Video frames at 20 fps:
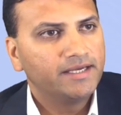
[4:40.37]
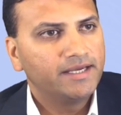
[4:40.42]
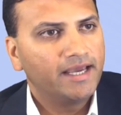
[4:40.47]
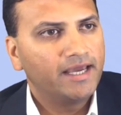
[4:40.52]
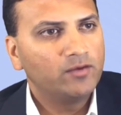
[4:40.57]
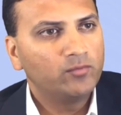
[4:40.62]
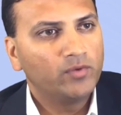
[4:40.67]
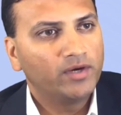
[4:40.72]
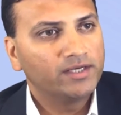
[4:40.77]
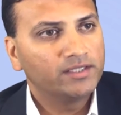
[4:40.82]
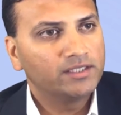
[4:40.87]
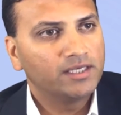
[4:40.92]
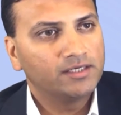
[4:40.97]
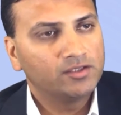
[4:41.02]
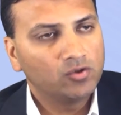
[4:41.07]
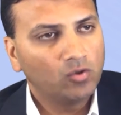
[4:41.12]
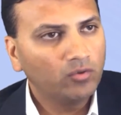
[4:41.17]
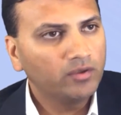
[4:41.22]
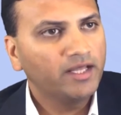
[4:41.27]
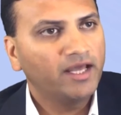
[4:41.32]
And where they
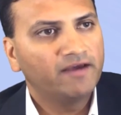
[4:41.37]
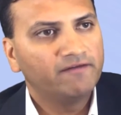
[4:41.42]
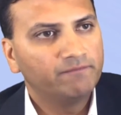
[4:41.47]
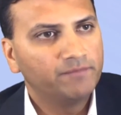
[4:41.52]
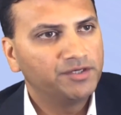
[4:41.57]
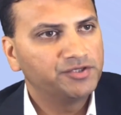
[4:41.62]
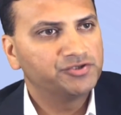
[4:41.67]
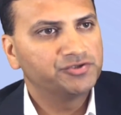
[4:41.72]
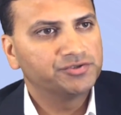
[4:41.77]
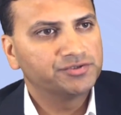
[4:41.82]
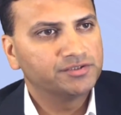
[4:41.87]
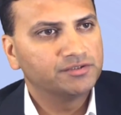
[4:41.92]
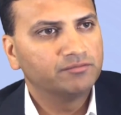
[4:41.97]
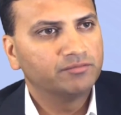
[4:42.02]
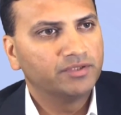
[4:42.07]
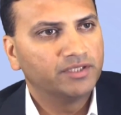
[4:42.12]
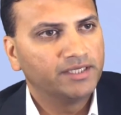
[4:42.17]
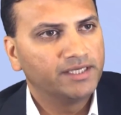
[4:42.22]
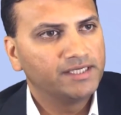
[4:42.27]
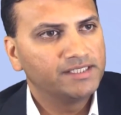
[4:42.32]
don't have measures in
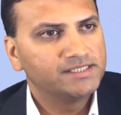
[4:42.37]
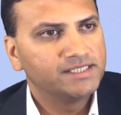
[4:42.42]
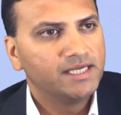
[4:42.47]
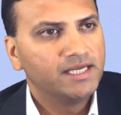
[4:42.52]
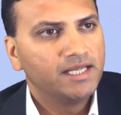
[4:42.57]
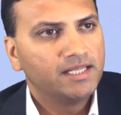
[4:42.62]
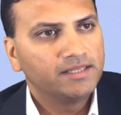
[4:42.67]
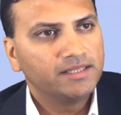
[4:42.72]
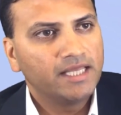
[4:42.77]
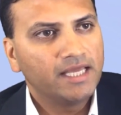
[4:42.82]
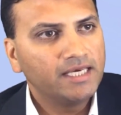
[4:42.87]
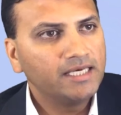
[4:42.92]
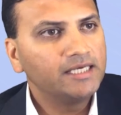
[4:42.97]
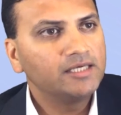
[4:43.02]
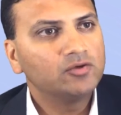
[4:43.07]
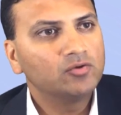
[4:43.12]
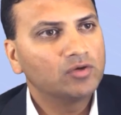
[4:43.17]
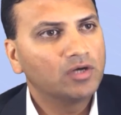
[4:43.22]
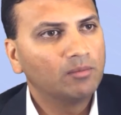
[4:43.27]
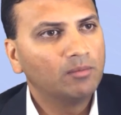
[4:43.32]
place, they
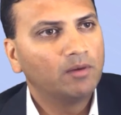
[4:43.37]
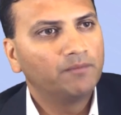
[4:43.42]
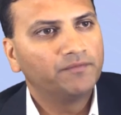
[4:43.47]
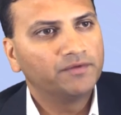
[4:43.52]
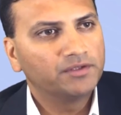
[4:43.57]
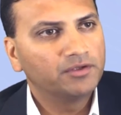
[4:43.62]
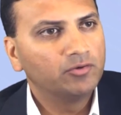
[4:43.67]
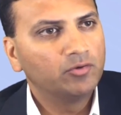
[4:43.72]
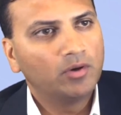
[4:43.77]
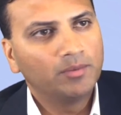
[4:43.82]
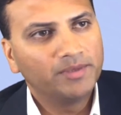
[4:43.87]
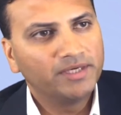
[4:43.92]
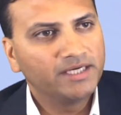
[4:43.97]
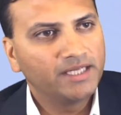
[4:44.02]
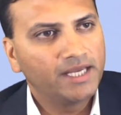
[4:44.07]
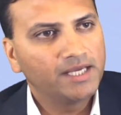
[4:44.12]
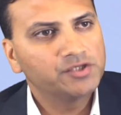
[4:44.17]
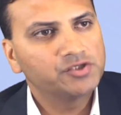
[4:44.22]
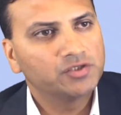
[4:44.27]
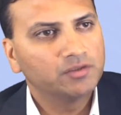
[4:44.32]
need to come up with a
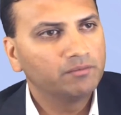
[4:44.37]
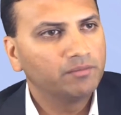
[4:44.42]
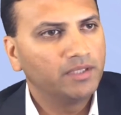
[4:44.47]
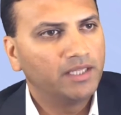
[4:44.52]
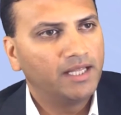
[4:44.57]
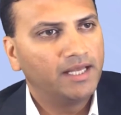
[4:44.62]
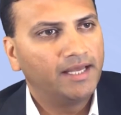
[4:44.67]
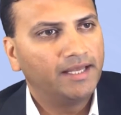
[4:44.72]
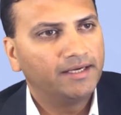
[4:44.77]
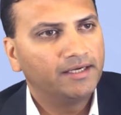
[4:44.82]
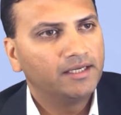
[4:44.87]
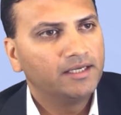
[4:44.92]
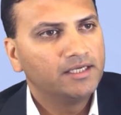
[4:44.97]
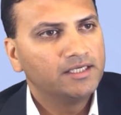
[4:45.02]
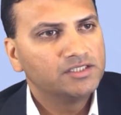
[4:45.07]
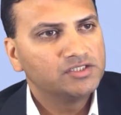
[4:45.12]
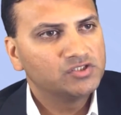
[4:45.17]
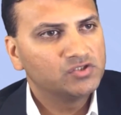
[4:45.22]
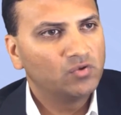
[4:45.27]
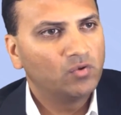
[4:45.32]
remediation plan
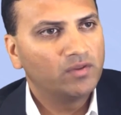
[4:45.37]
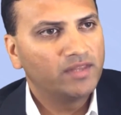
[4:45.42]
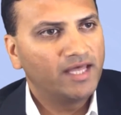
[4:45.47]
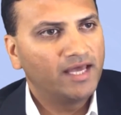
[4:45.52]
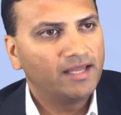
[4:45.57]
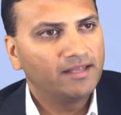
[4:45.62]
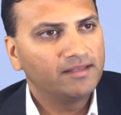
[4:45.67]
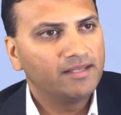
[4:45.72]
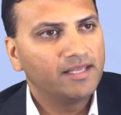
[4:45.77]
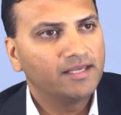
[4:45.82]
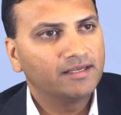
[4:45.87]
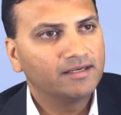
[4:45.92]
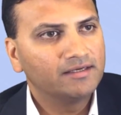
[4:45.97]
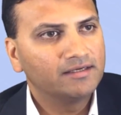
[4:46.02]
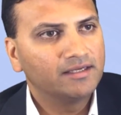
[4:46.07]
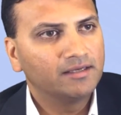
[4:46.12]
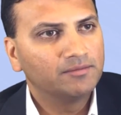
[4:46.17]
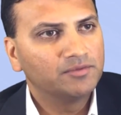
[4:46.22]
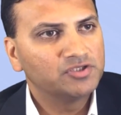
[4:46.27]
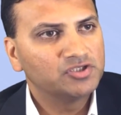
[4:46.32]
so that they can
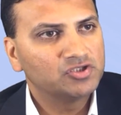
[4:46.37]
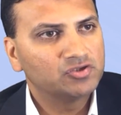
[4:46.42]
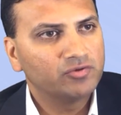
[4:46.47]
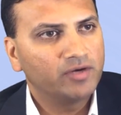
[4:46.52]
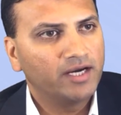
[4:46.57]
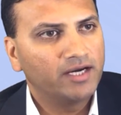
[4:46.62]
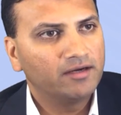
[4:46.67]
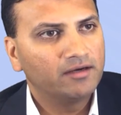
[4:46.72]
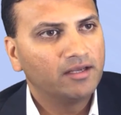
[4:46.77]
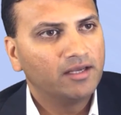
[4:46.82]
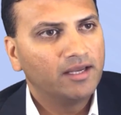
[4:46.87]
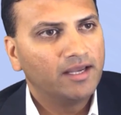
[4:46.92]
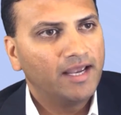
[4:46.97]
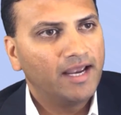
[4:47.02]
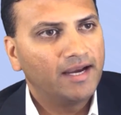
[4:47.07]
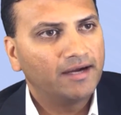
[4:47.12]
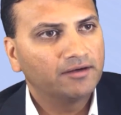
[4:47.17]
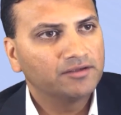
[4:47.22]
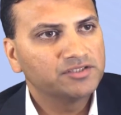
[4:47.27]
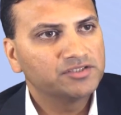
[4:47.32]
demonstrate
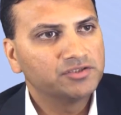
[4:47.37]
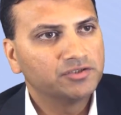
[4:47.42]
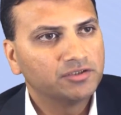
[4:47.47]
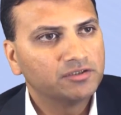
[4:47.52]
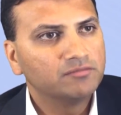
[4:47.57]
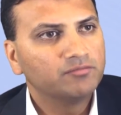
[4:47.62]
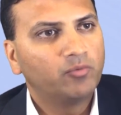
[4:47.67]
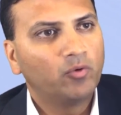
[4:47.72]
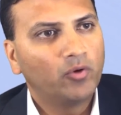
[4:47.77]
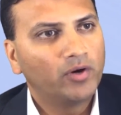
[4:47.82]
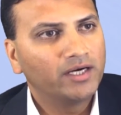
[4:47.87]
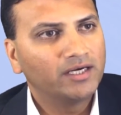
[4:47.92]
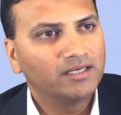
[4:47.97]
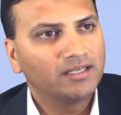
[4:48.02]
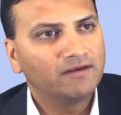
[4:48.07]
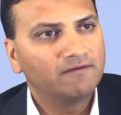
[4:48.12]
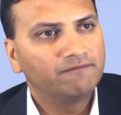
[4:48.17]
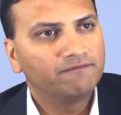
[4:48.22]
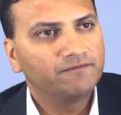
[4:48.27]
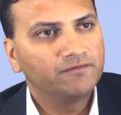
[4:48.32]
at a certain point
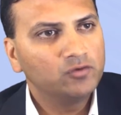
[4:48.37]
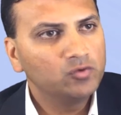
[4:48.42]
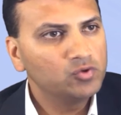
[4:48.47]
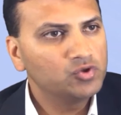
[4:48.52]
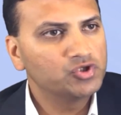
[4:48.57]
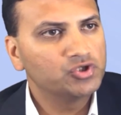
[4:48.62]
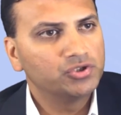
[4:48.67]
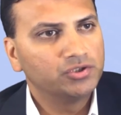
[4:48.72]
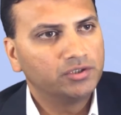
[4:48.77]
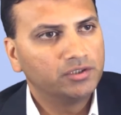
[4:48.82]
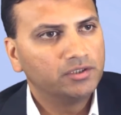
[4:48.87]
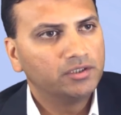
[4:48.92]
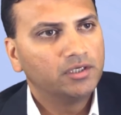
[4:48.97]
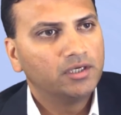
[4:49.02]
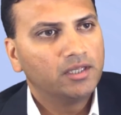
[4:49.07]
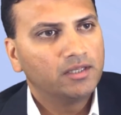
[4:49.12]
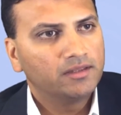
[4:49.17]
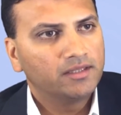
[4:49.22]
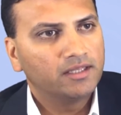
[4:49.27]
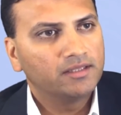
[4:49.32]
in future
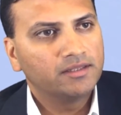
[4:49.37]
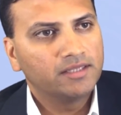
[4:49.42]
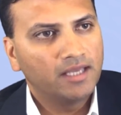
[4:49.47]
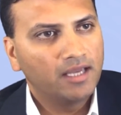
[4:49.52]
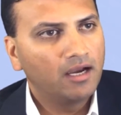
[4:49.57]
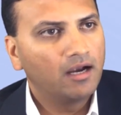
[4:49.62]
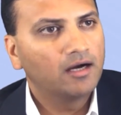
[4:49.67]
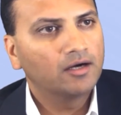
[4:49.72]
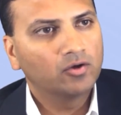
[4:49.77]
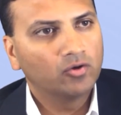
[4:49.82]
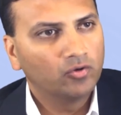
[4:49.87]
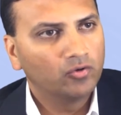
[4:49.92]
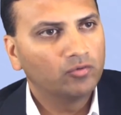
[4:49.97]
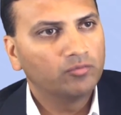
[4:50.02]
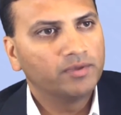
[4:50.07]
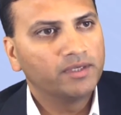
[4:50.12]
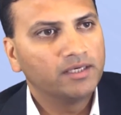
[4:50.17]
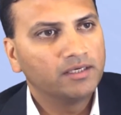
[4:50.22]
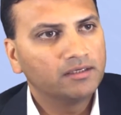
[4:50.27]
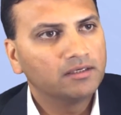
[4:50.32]
that they are going to
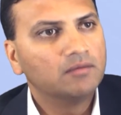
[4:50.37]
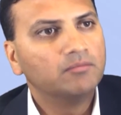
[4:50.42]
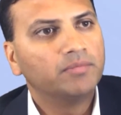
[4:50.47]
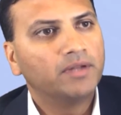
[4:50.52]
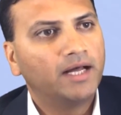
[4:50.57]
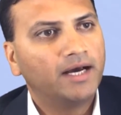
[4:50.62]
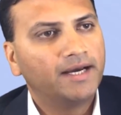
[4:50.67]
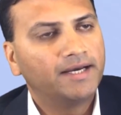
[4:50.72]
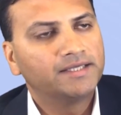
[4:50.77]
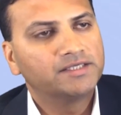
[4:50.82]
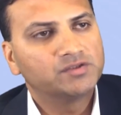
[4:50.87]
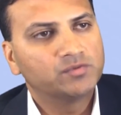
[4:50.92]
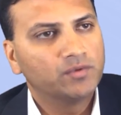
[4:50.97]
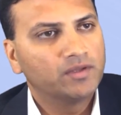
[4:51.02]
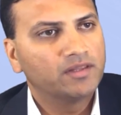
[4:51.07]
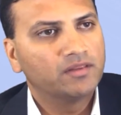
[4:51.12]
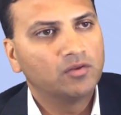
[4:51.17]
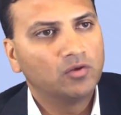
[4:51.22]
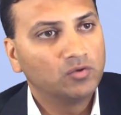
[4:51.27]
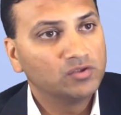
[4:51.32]
be in compliance
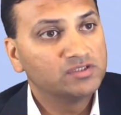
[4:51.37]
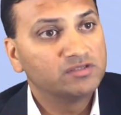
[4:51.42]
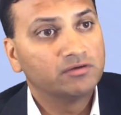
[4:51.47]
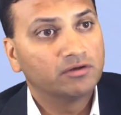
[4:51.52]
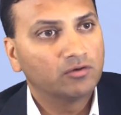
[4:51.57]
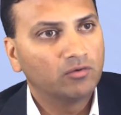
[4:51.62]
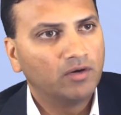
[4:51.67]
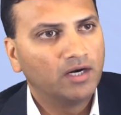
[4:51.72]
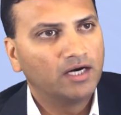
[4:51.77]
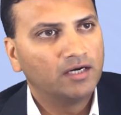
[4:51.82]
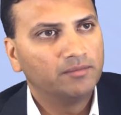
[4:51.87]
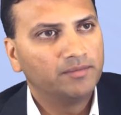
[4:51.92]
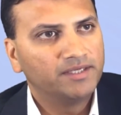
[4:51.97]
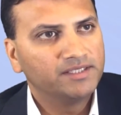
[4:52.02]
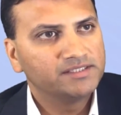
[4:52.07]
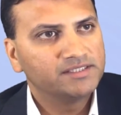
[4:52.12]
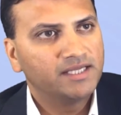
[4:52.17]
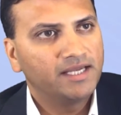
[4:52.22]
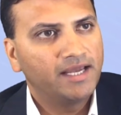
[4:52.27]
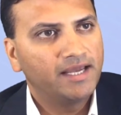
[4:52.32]
with those
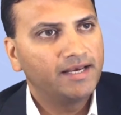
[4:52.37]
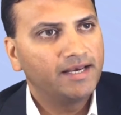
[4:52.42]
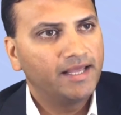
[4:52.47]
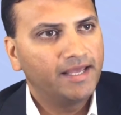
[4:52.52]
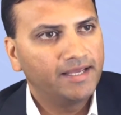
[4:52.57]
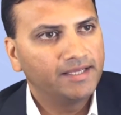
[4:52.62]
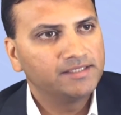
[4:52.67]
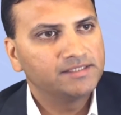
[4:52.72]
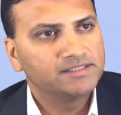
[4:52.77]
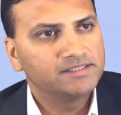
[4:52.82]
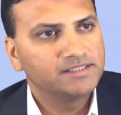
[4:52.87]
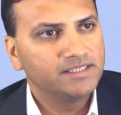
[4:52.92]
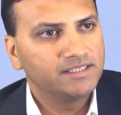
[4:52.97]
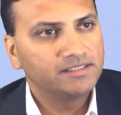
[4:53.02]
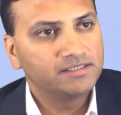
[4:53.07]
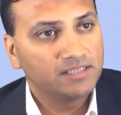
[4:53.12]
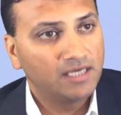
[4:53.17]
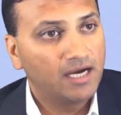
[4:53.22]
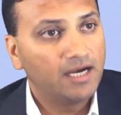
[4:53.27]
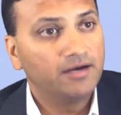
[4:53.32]
requirements, and hence the
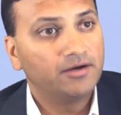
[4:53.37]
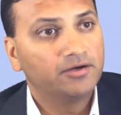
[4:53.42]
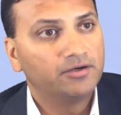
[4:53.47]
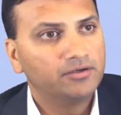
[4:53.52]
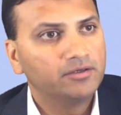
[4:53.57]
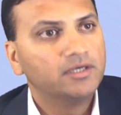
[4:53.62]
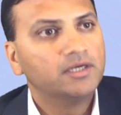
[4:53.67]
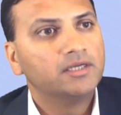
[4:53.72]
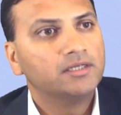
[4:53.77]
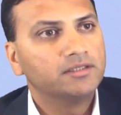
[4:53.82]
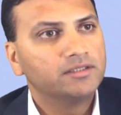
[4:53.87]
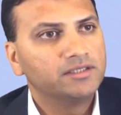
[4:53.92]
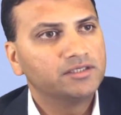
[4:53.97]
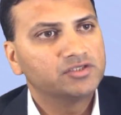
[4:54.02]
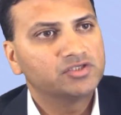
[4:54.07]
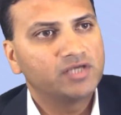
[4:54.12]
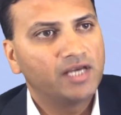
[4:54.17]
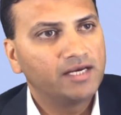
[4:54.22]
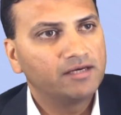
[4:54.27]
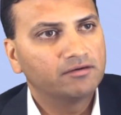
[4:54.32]
entire
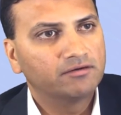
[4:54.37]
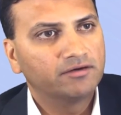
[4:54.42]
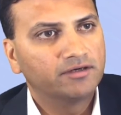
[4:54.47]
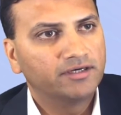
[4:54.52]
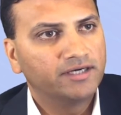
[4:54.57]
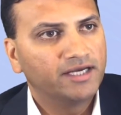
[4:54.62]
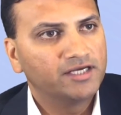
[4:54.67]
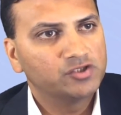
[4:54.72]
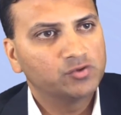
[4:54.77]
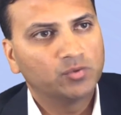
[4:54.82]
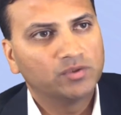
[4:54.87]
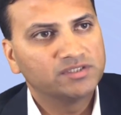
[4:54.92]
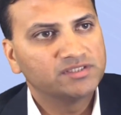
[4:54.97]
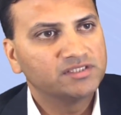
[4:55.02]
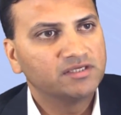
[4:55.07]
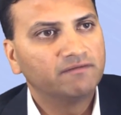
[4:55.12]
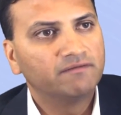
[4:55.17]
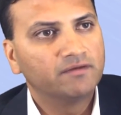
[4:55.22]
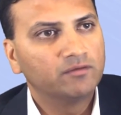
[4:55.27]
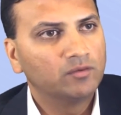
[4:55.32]
NIST
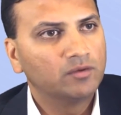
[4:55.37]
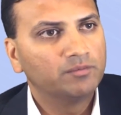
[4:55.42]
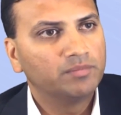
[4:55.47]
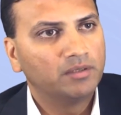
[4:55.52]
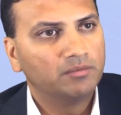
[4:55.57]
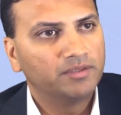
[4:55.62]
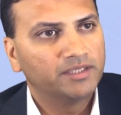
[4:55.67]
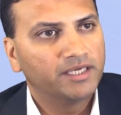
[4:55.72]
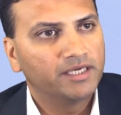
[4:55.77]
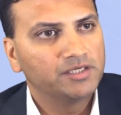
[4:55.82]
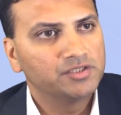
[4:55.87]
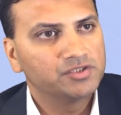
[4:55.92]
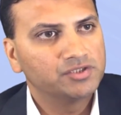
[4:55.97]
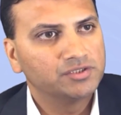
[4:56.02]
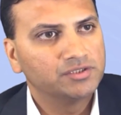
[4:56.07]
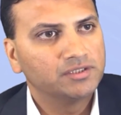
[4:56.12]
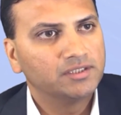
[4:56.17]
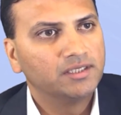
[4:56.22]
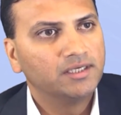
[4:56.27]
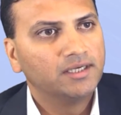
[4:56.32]
800-171
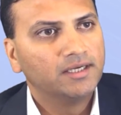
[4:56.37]
publication.